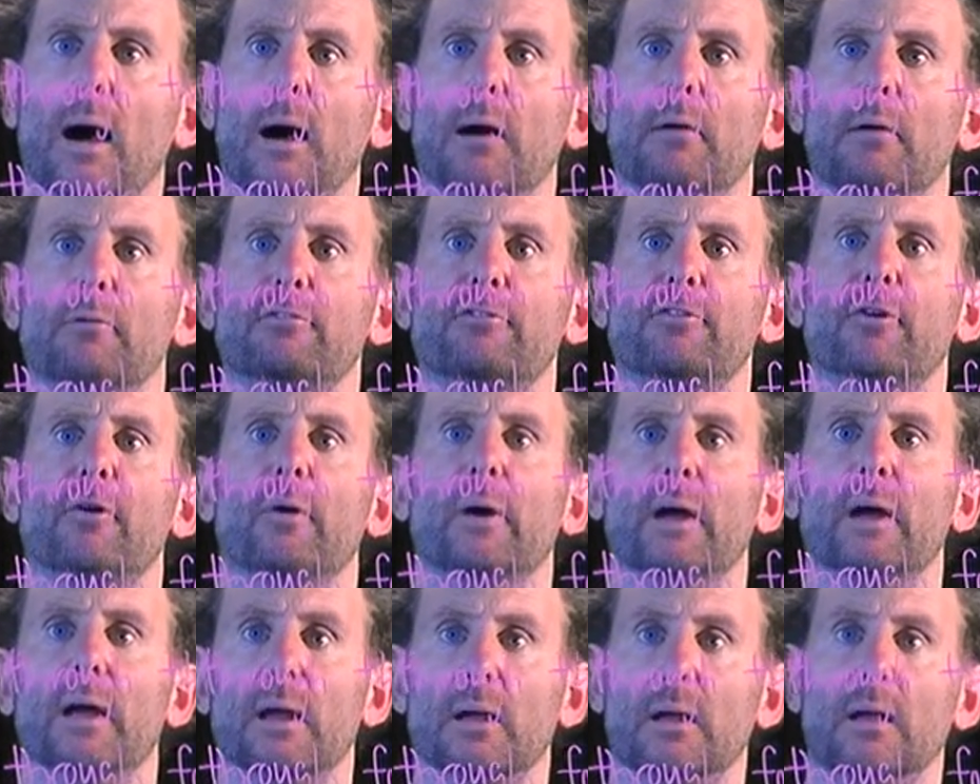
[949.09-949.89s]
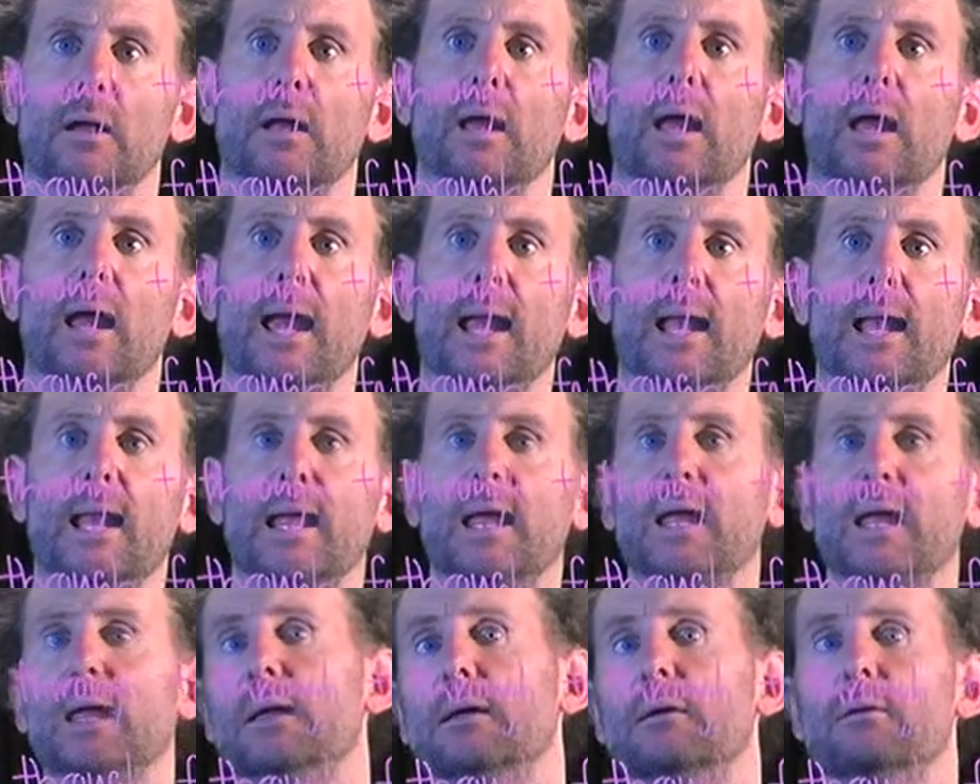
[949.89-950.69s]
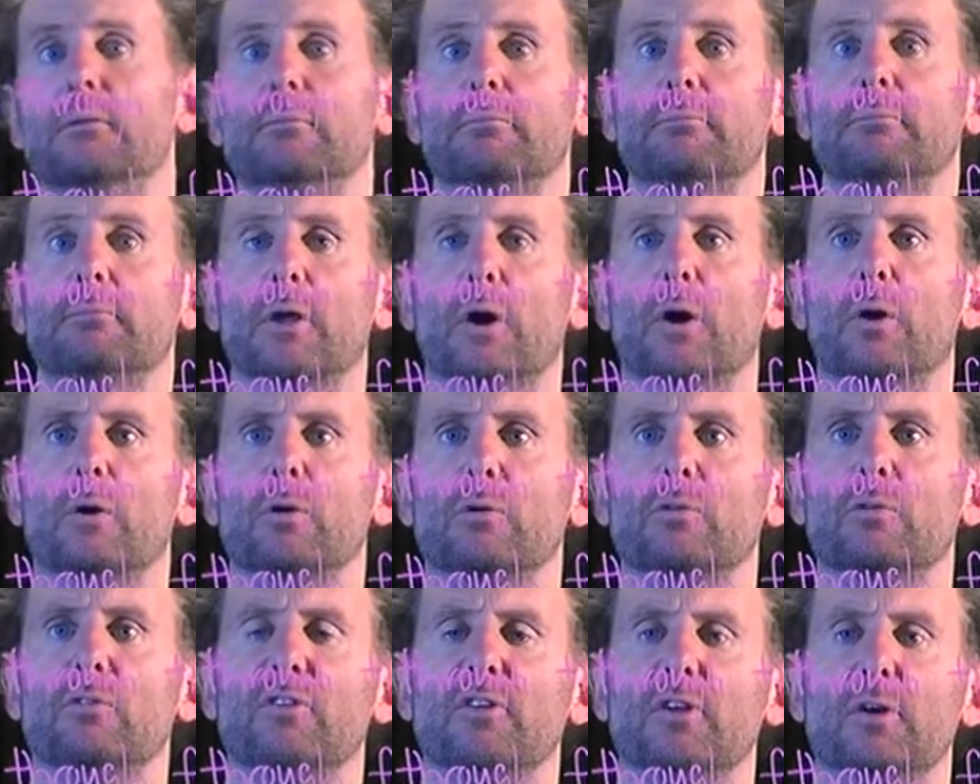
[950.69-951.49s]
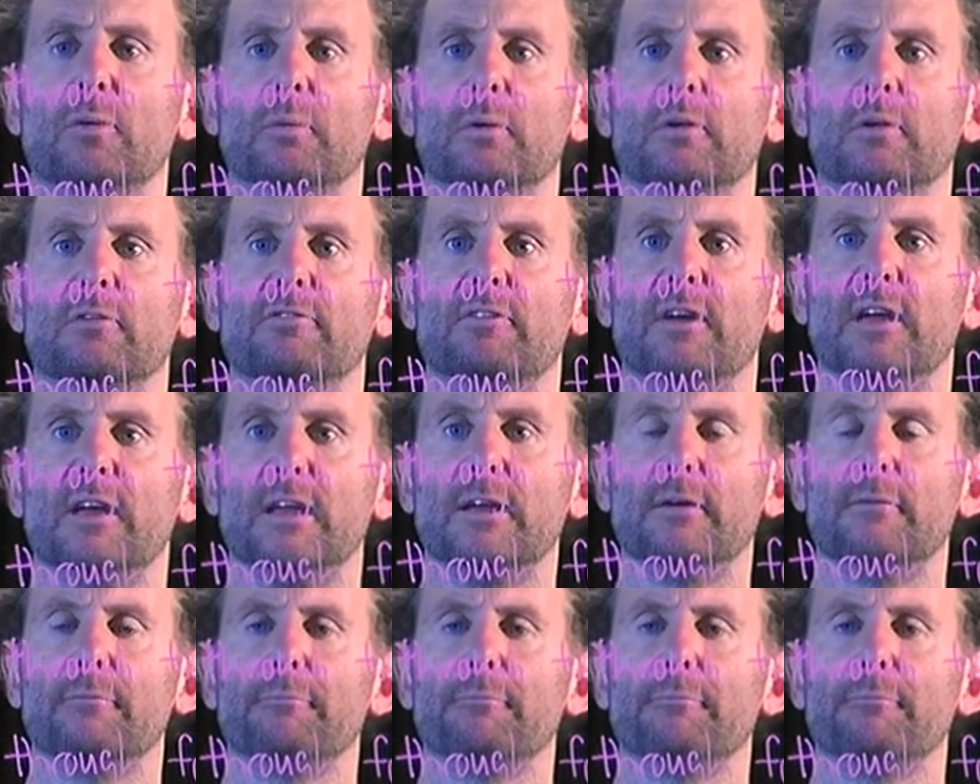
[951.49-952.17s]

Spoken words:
for any nodes u and v.